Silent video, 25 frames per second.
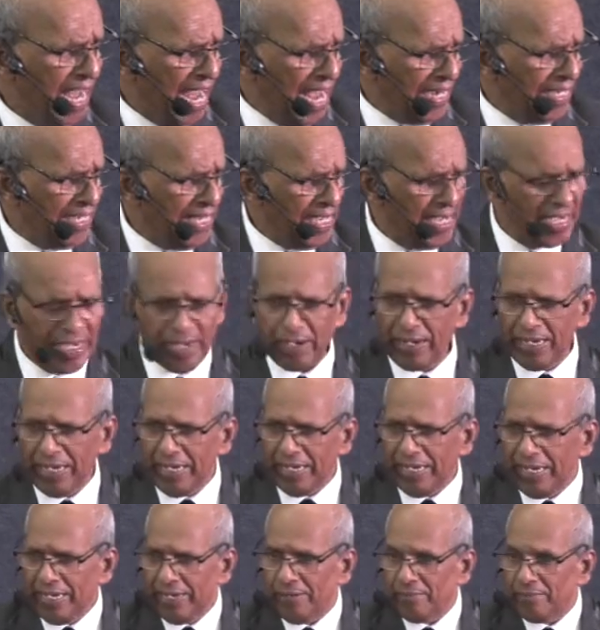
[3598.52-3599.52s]
And
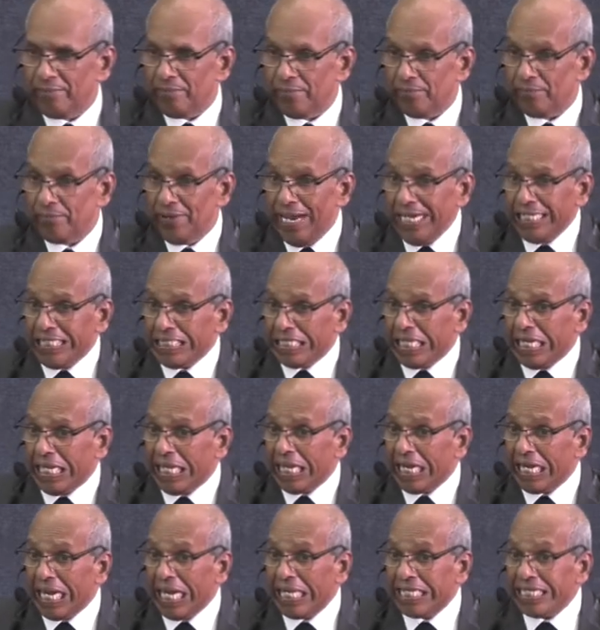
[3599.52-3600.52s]
he went
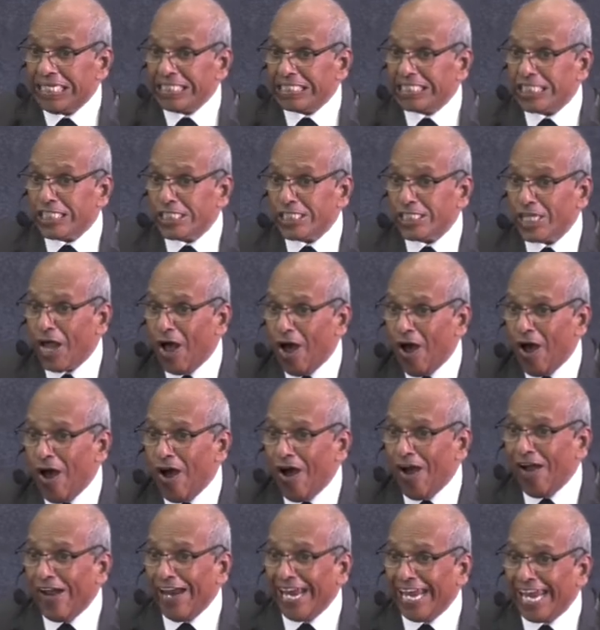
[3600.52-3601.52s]
there and he
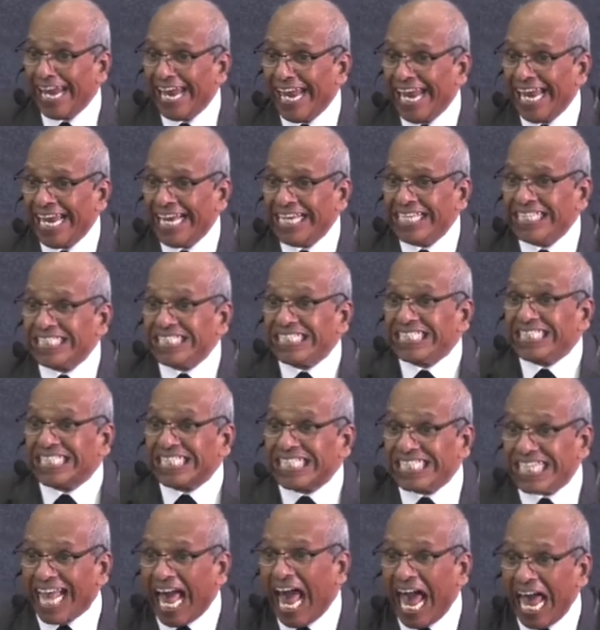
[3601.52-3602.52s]
saw his
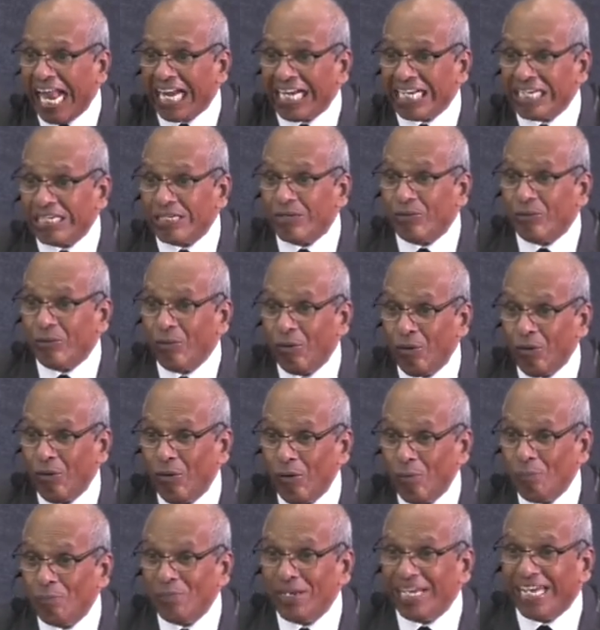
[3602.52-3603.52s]
son,
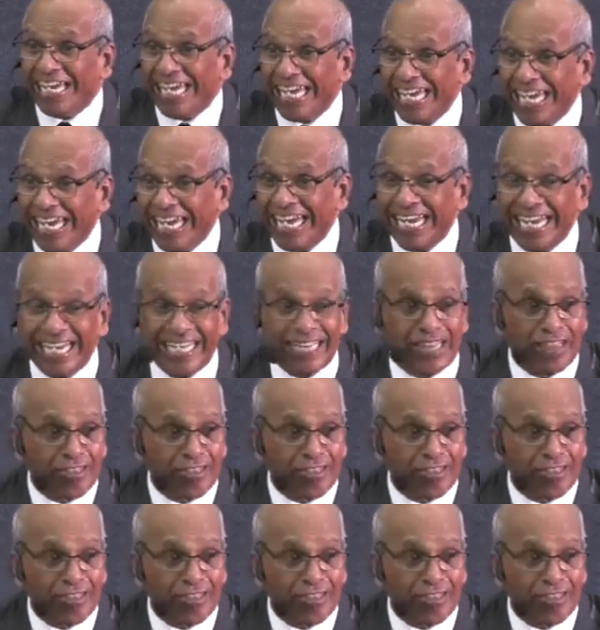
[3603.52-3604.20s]
whom he